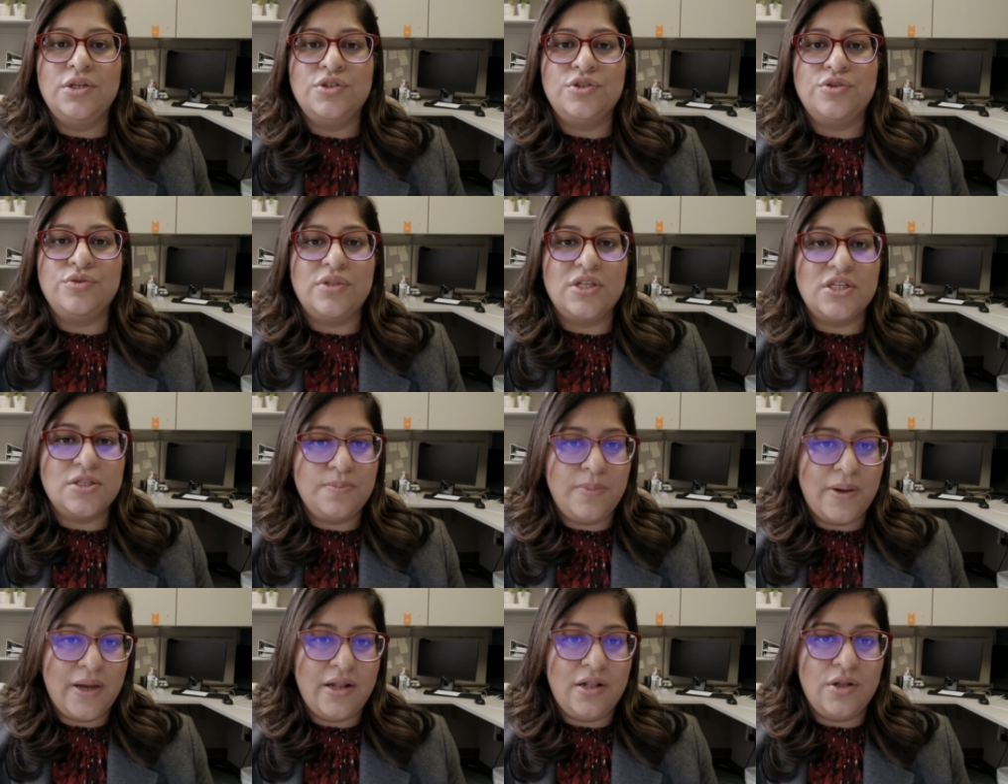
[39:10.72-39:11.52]
to the
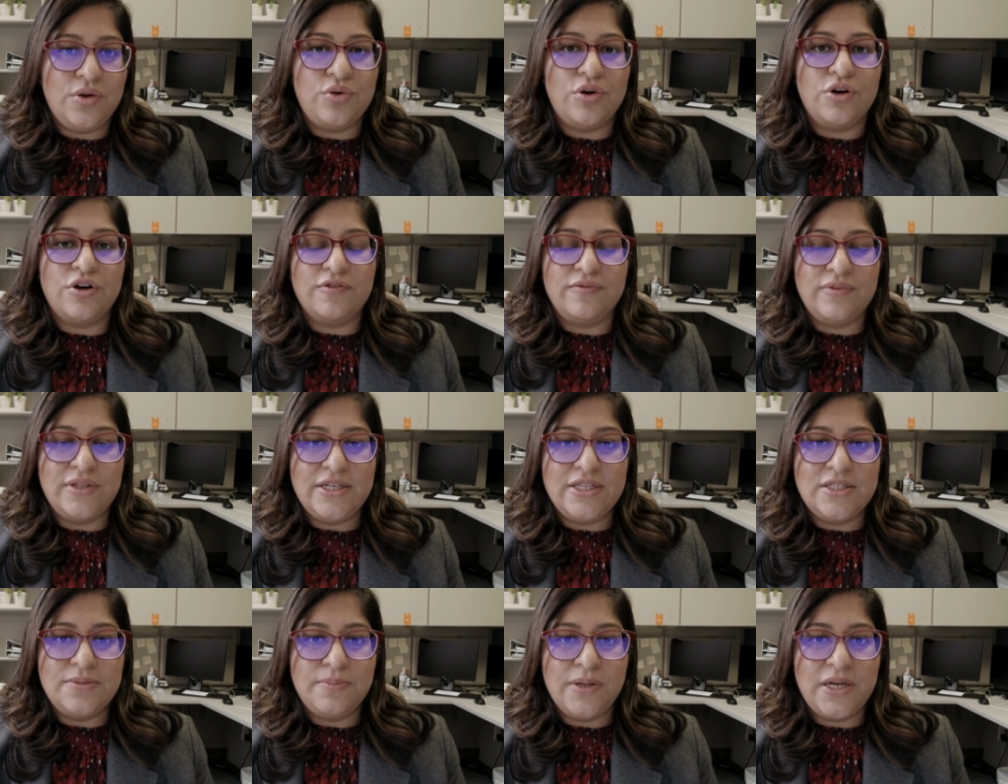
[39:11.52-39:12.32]
spinal cord of
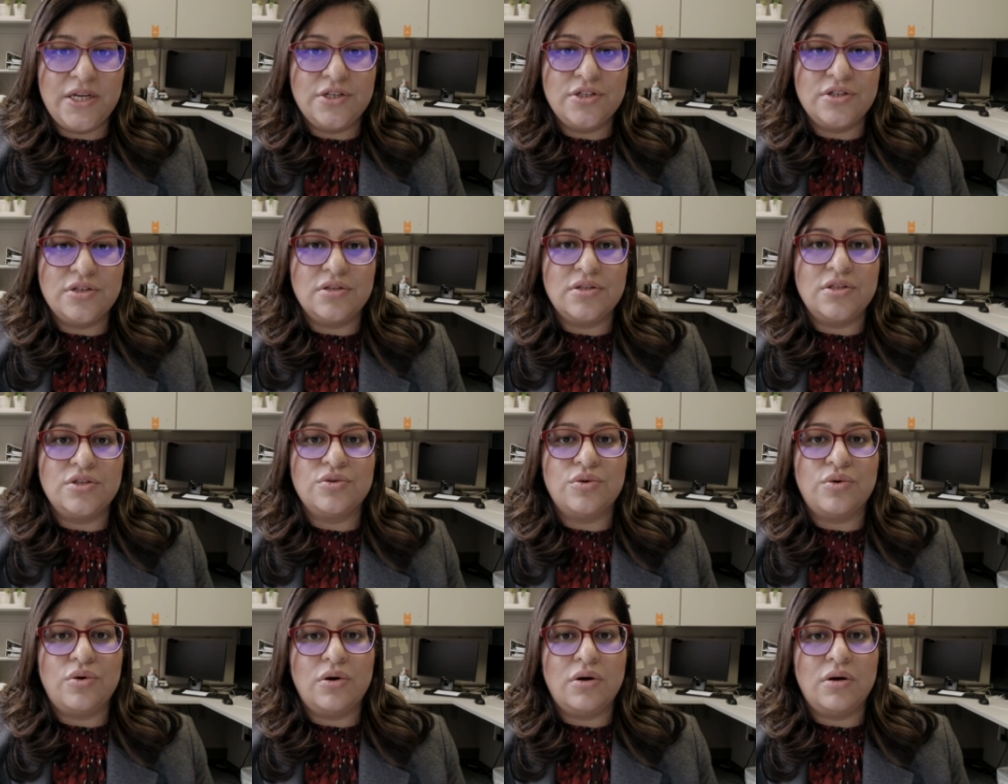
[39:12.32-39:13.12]
these patients
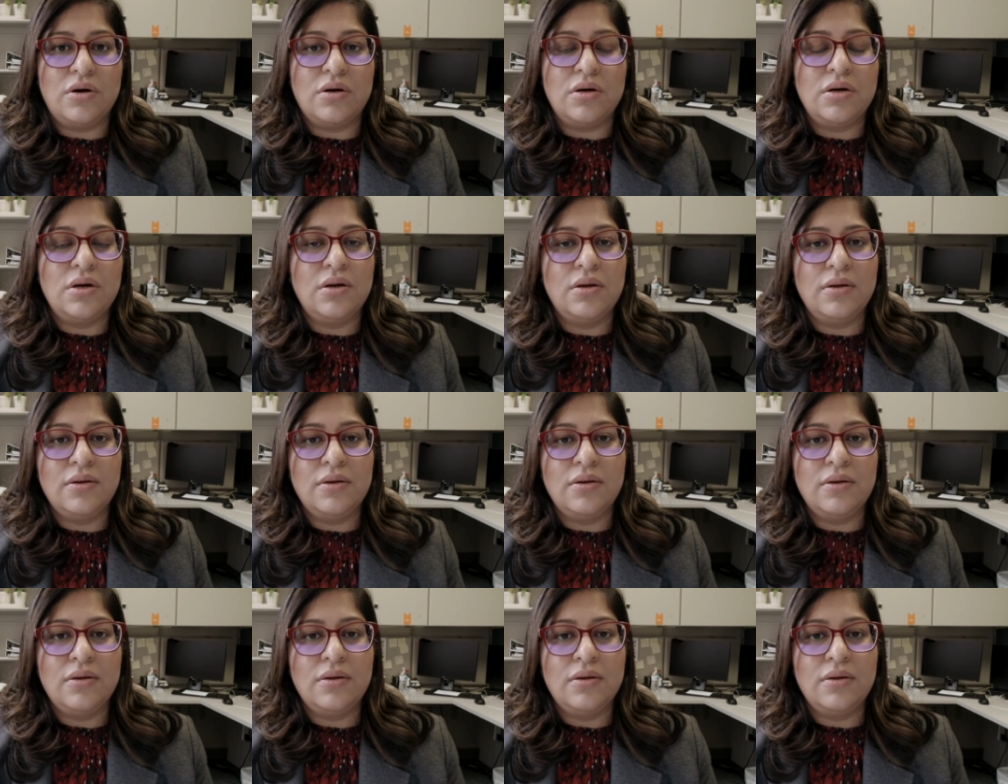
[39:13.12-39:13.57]
or